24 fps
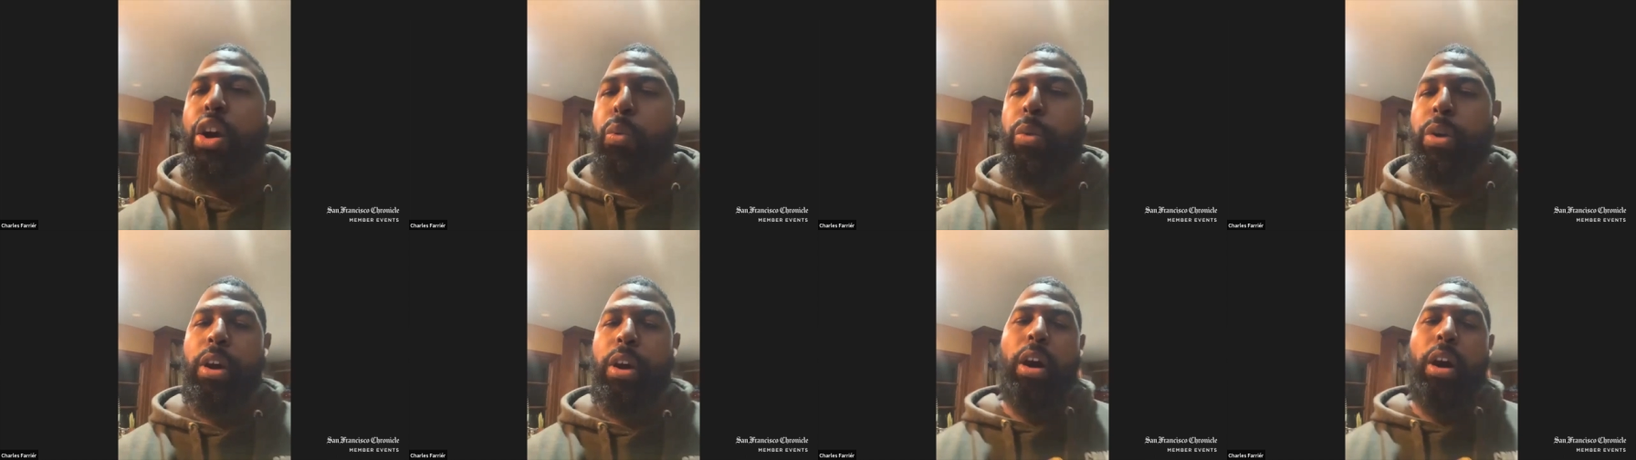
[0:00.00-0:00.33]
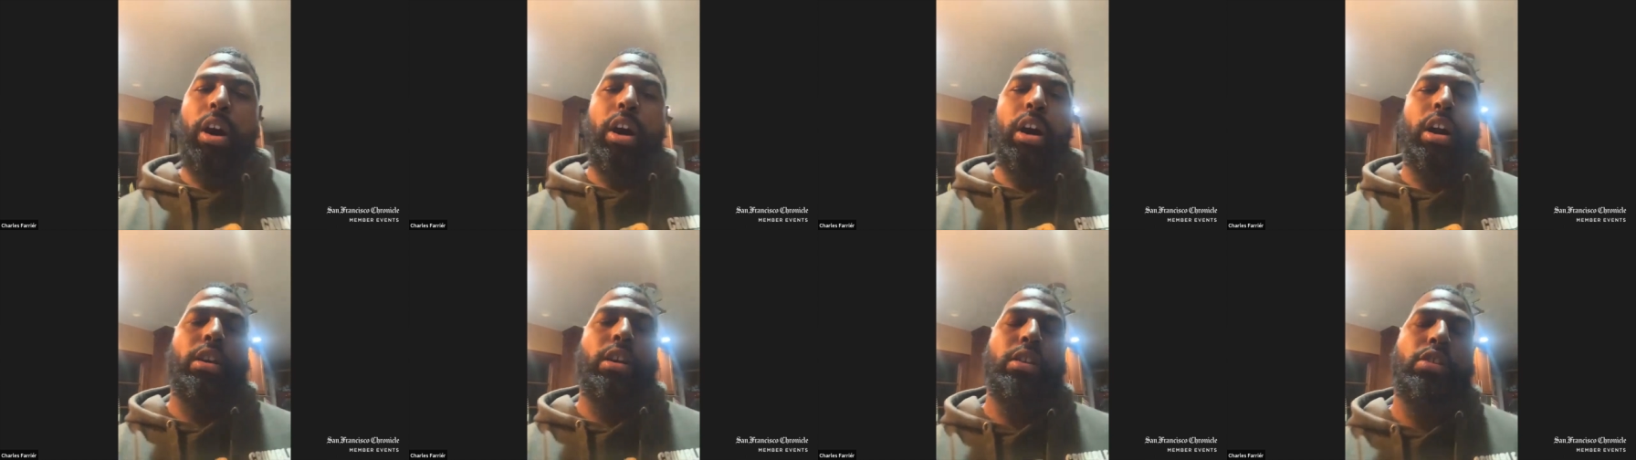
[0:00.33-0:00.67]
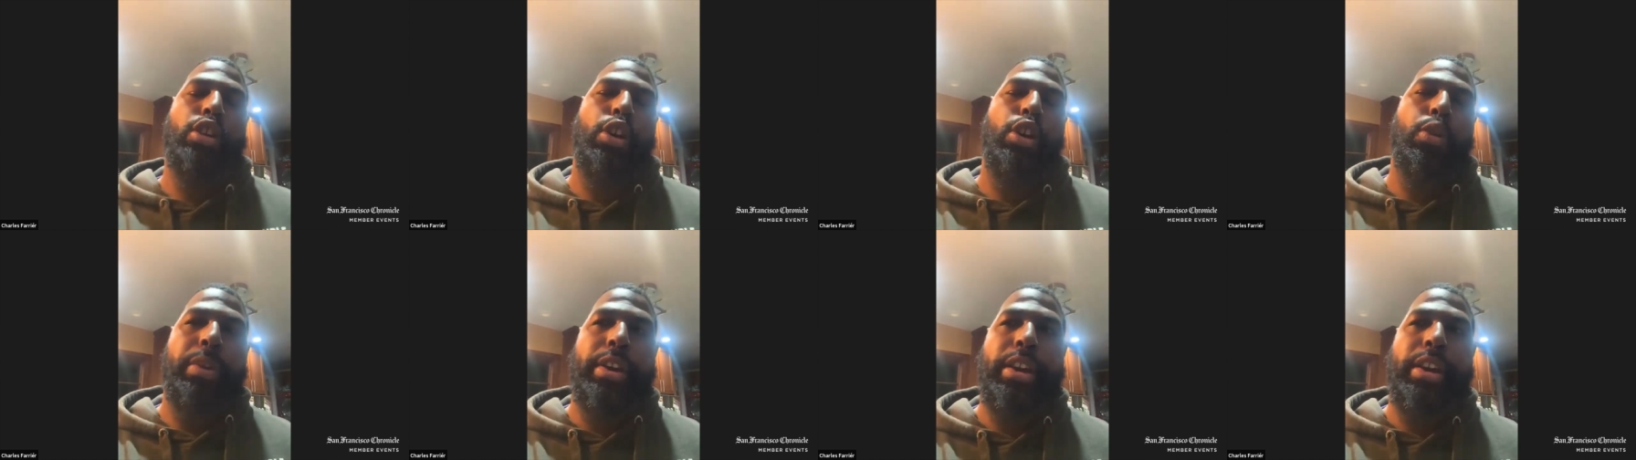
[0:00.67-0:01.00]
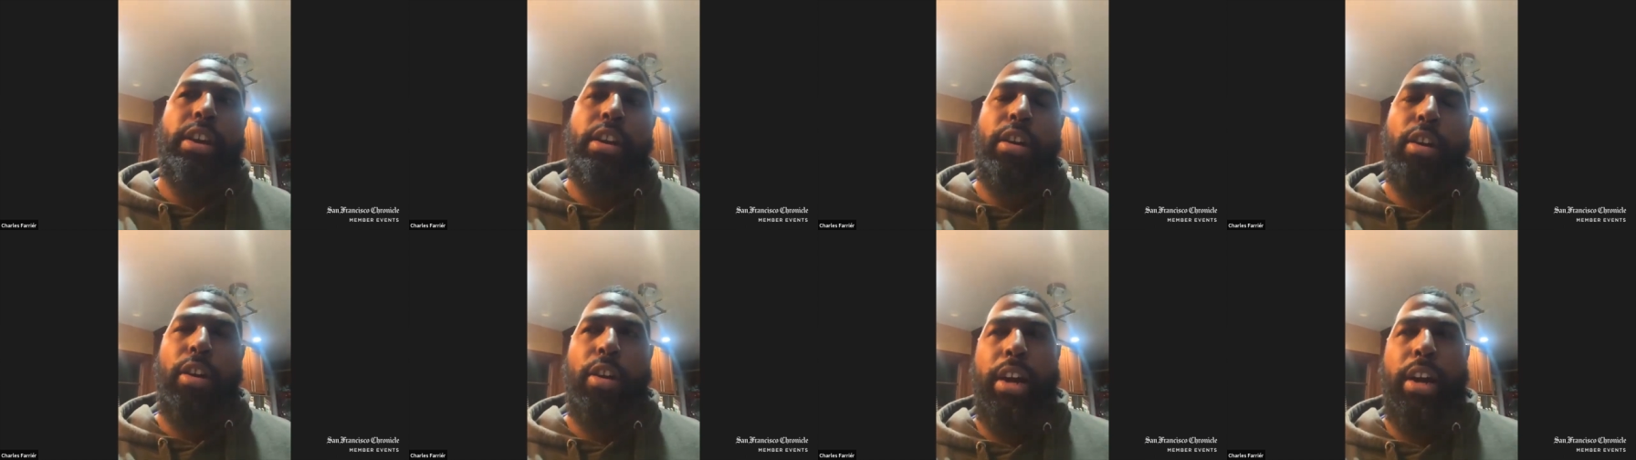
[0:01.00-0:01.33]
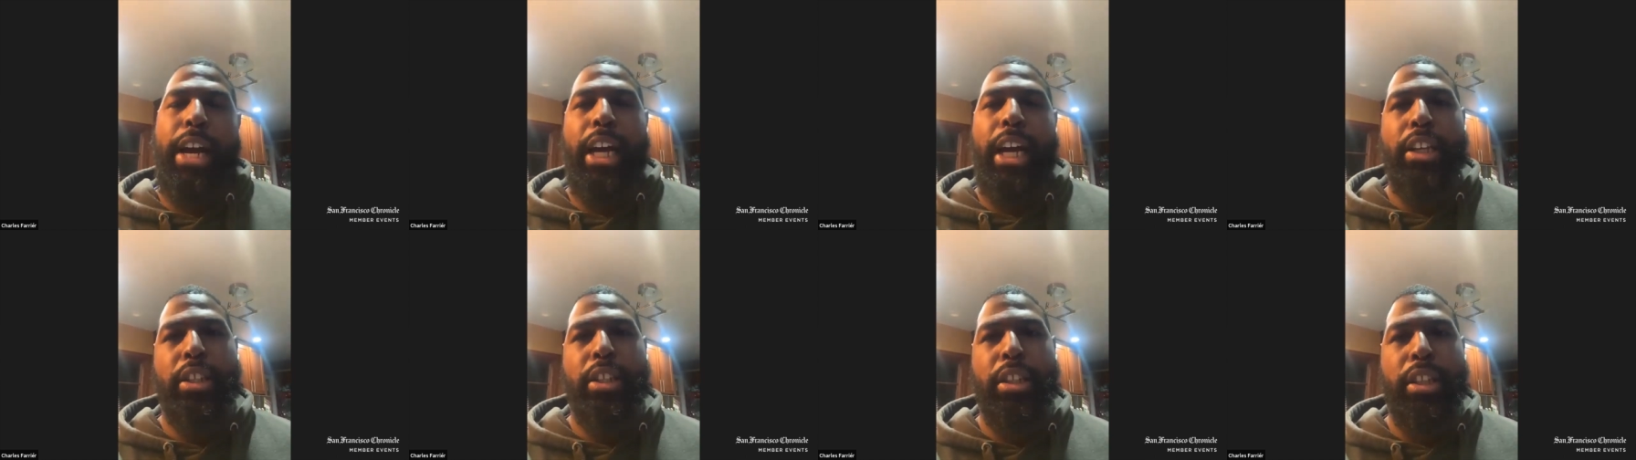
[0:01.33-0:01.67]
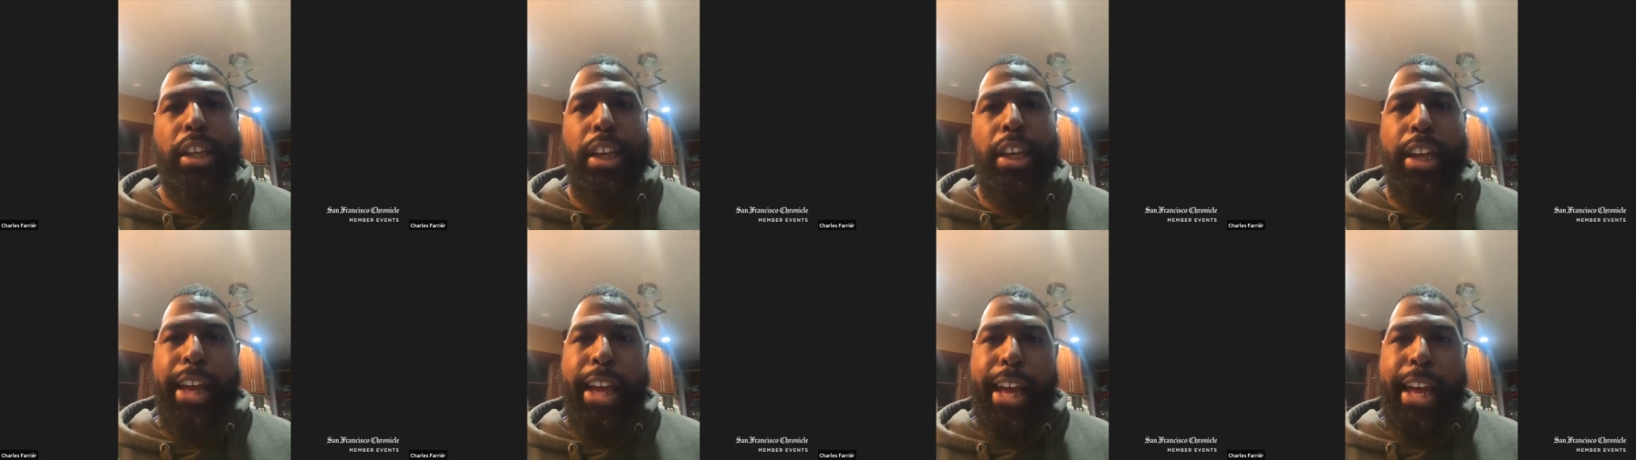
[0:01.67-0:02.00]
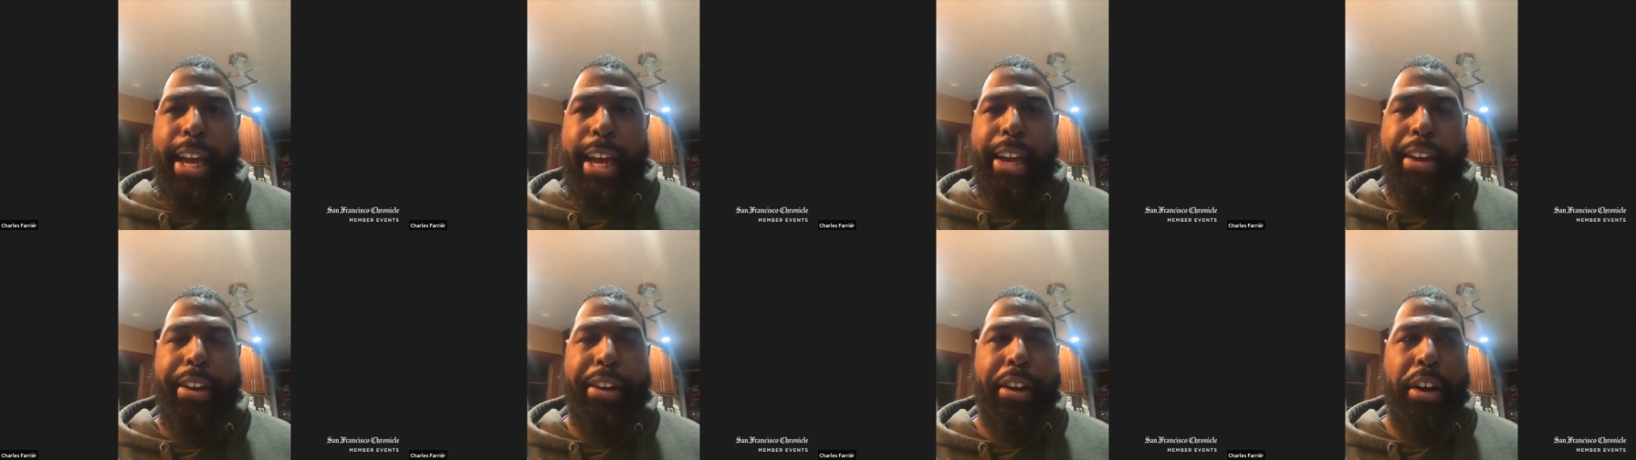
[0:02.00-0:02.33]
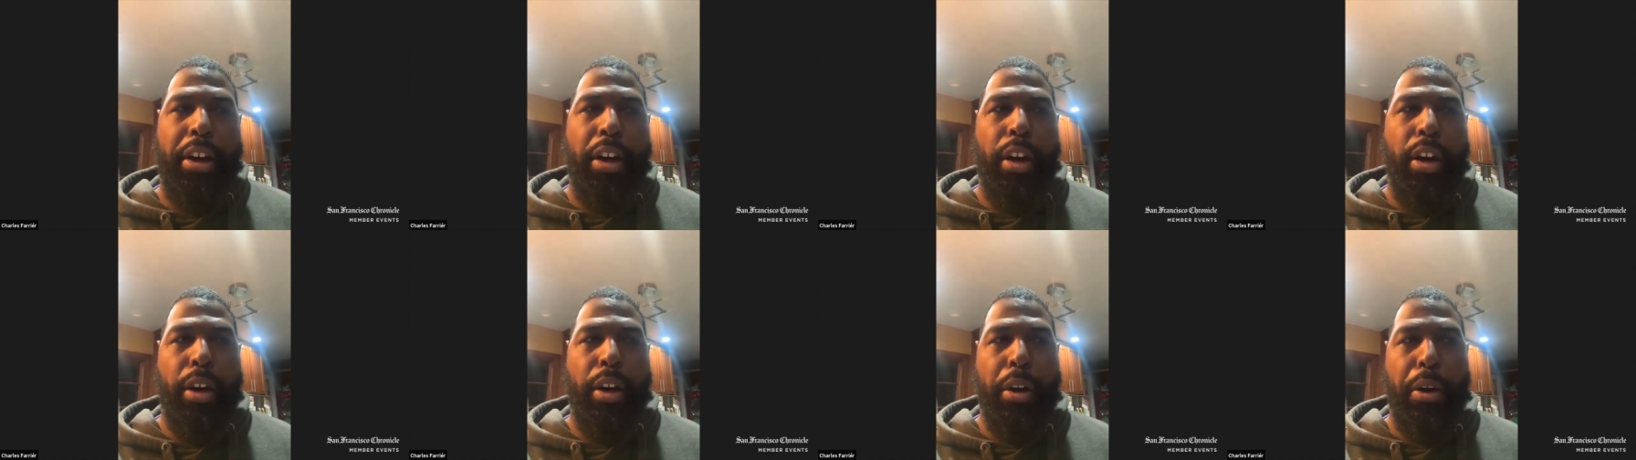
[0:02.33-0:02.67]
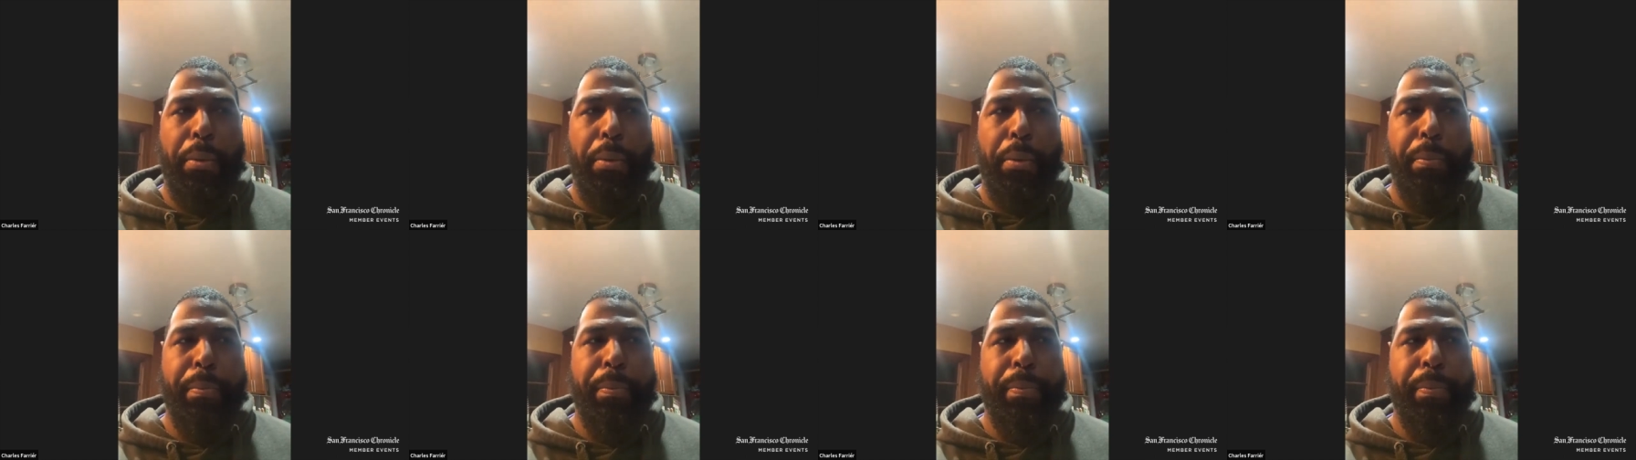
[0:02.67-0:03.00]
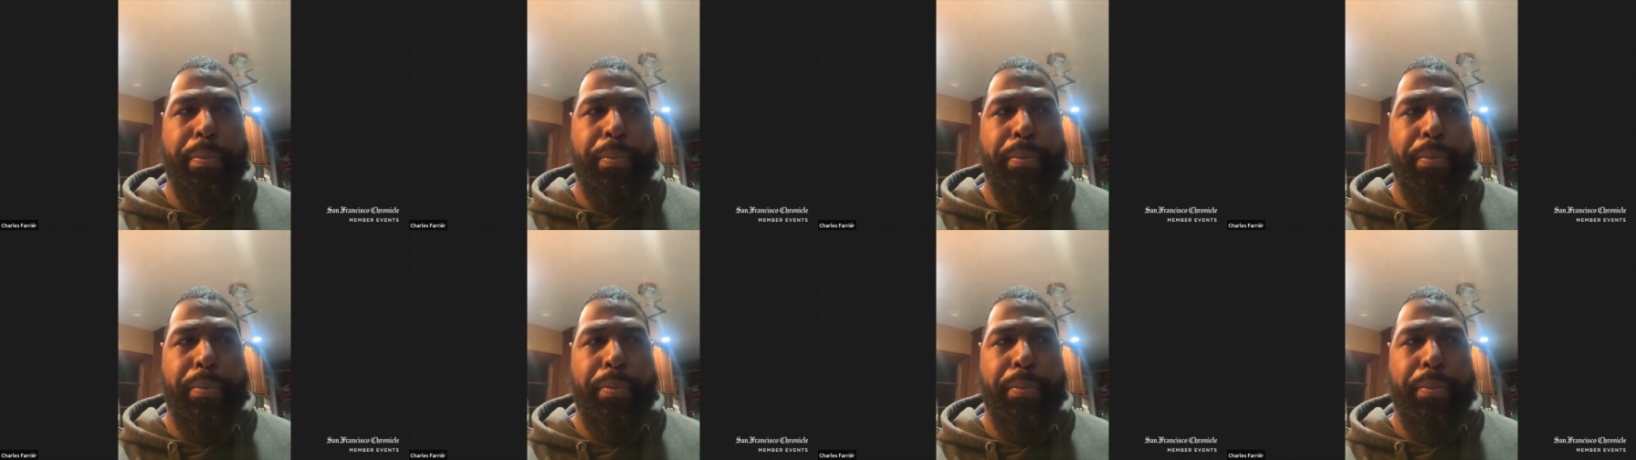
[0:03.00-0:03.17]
We are. So we are actually at um,